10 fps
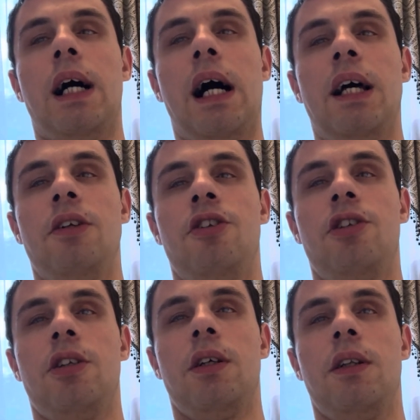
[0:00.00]
and
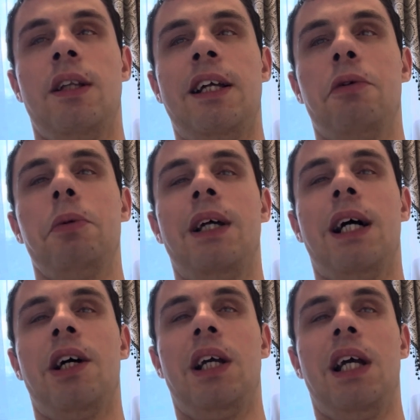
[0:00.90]
then you will be
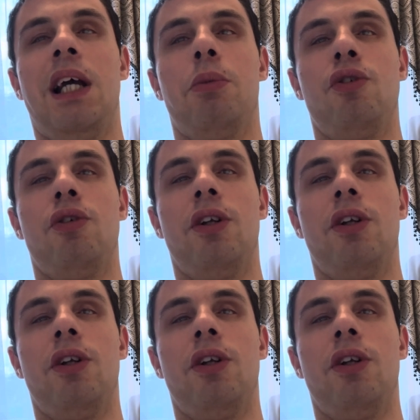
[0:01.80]
able to